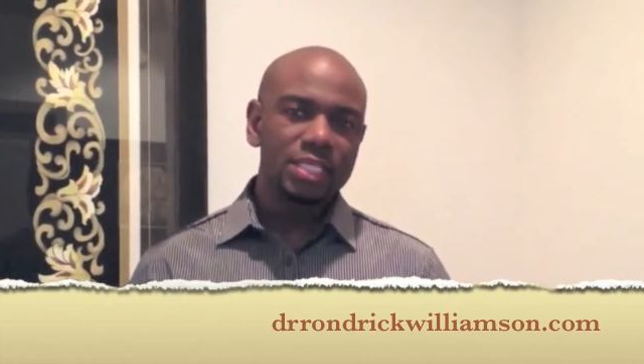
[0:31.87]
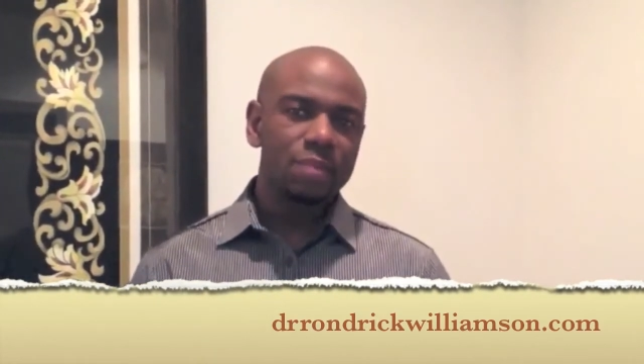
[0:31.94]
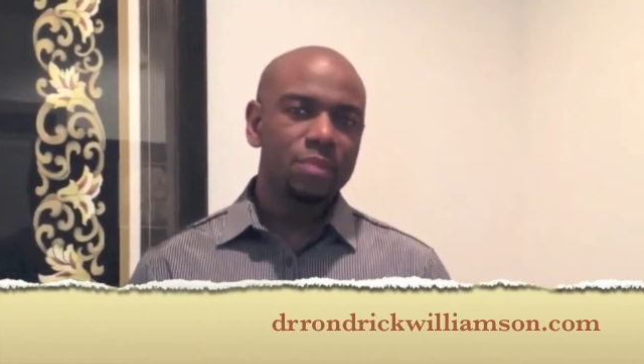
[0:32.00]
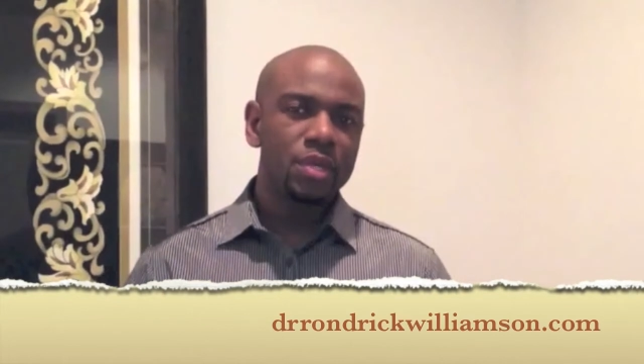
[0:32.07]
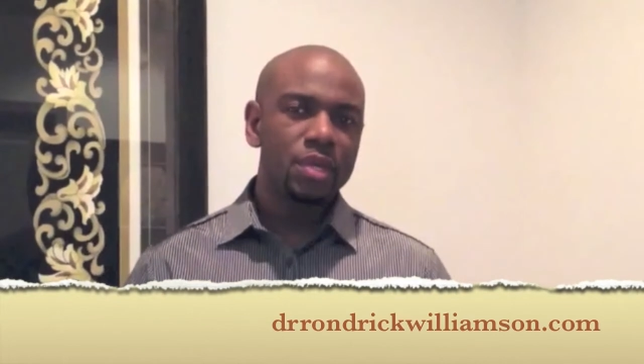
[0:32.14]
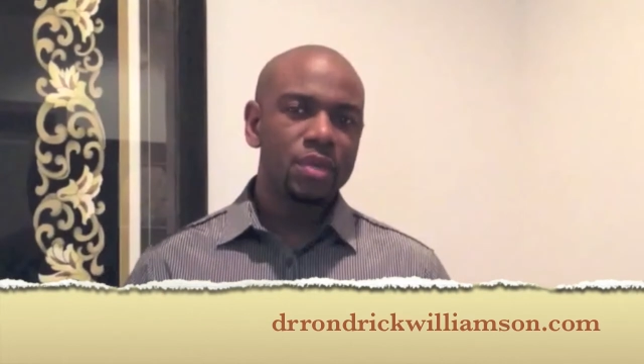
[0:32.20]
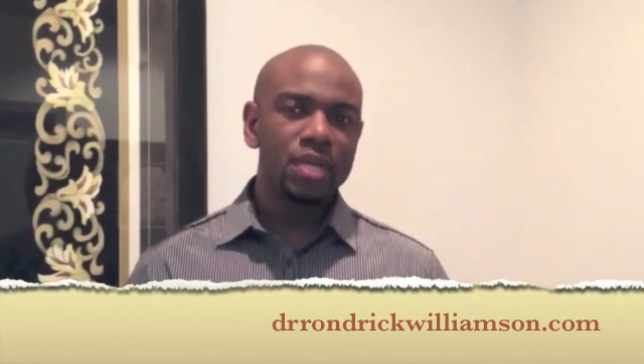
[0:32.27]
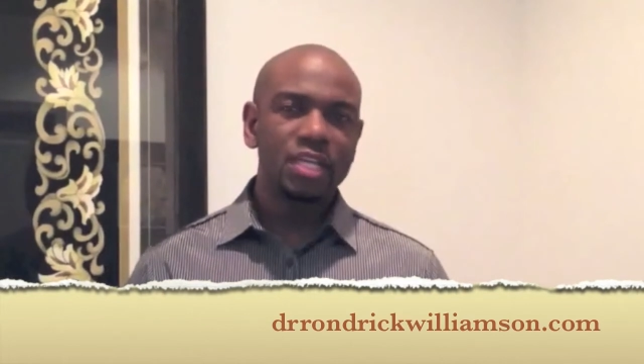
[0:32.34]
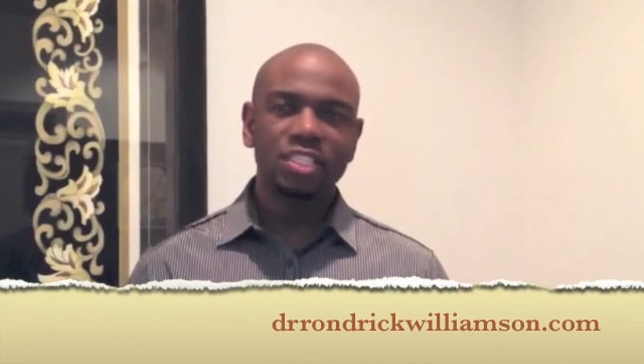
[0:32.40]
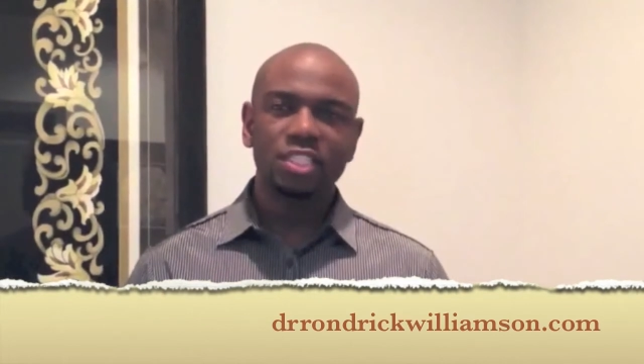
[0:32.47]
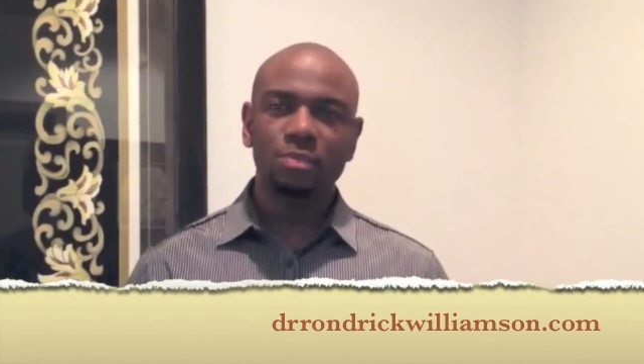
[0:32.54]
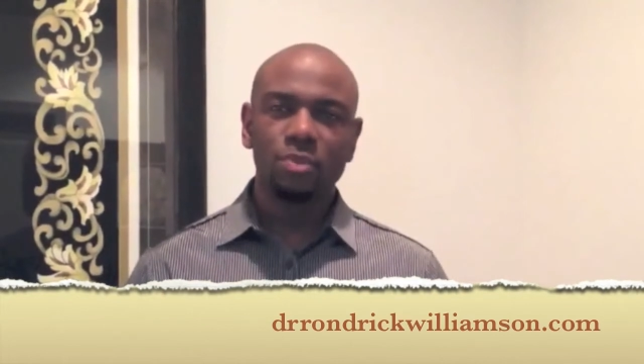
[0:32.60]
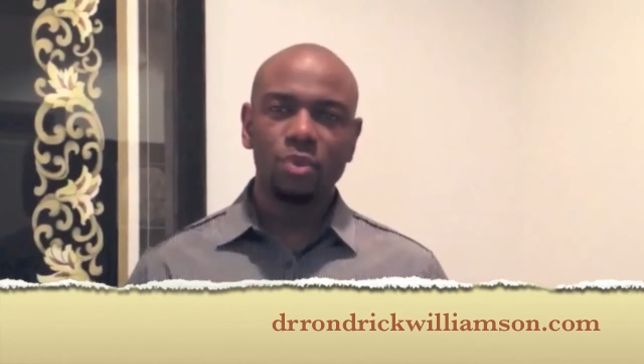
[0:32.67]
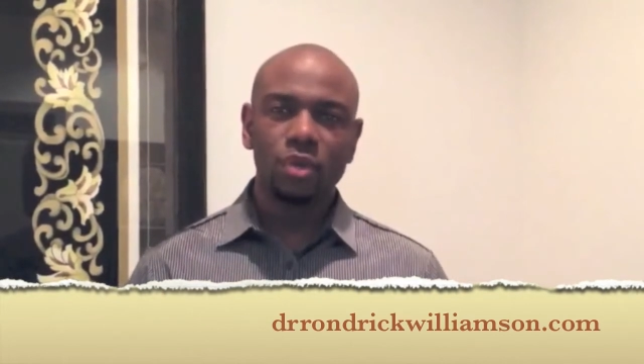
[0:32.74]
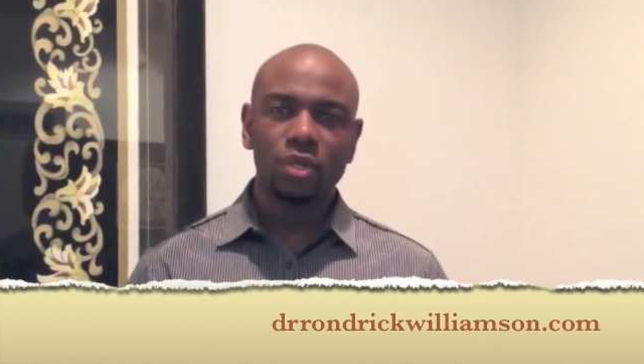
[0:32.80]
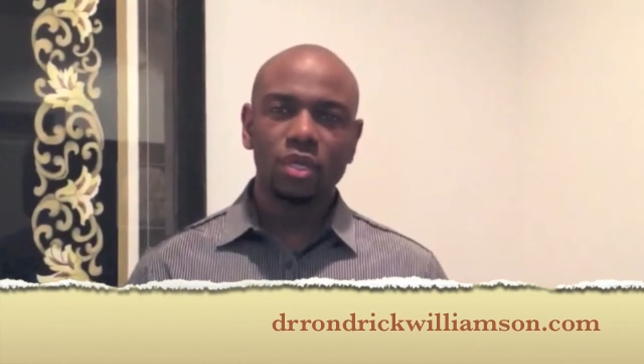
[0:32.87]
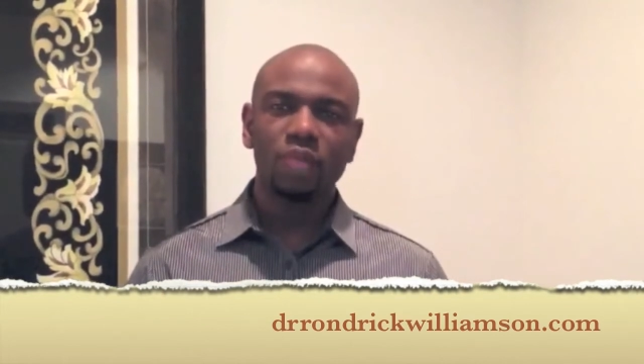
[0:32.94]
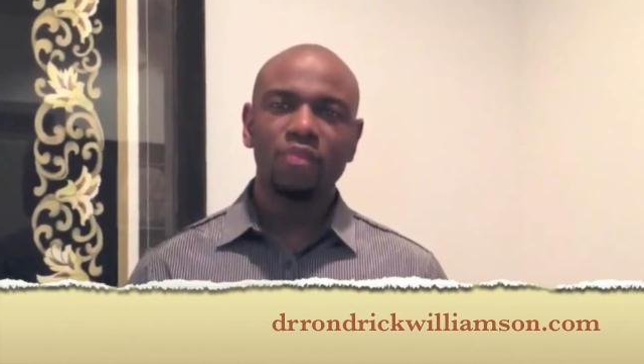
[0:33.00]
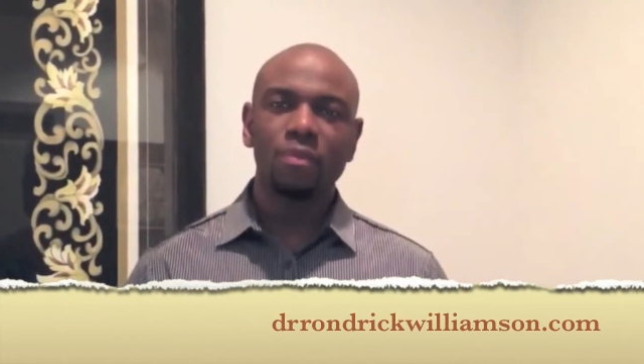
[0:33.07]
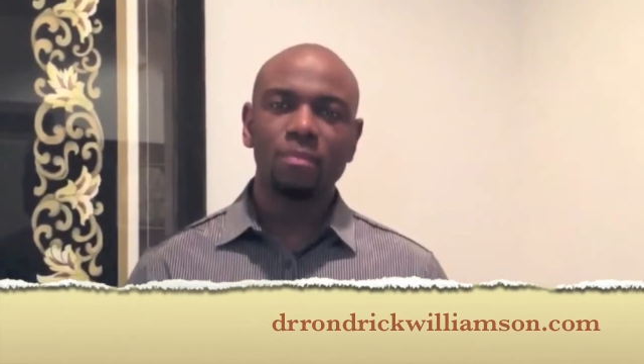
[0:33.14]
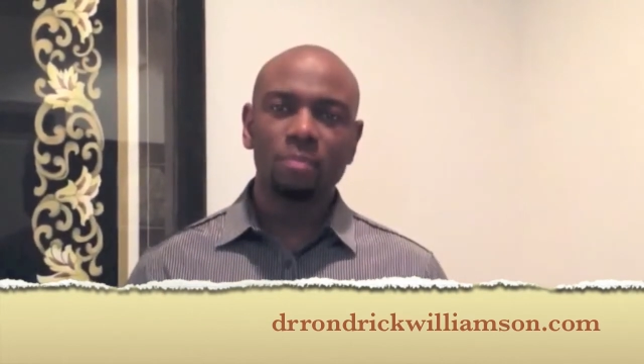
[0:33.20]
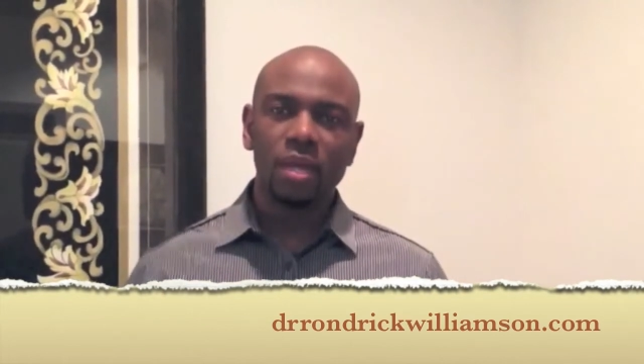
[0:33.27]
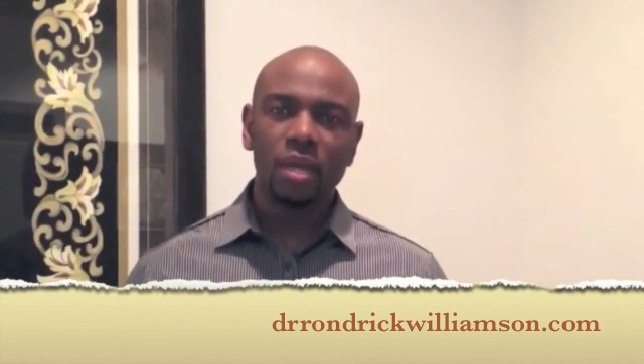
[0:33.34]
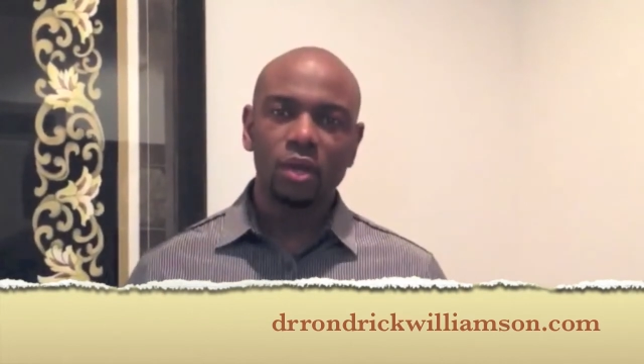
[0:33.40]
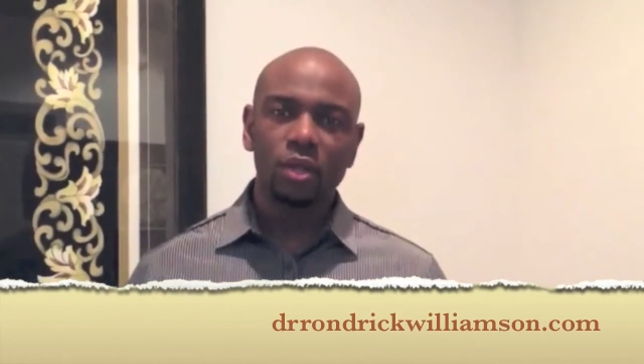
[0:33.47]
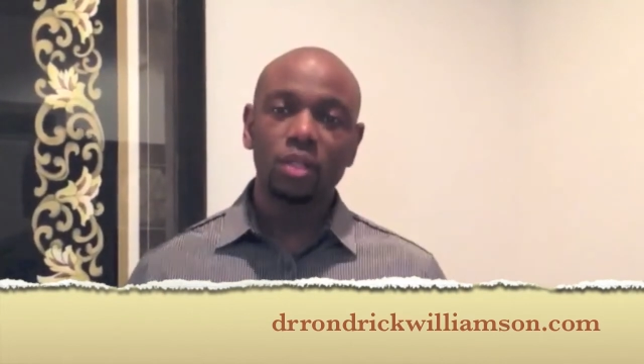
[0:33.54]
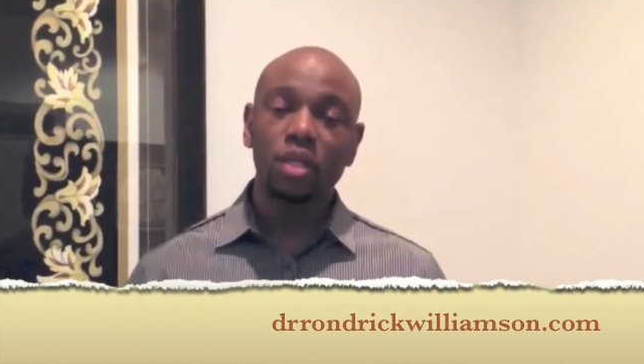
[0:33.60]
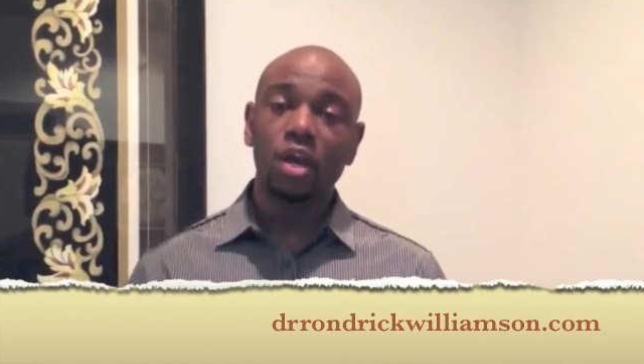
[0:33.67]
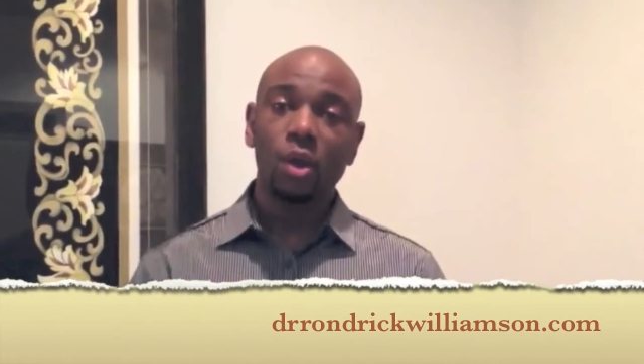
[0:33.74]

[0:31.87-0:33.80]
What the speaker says: I'm here in support of the Male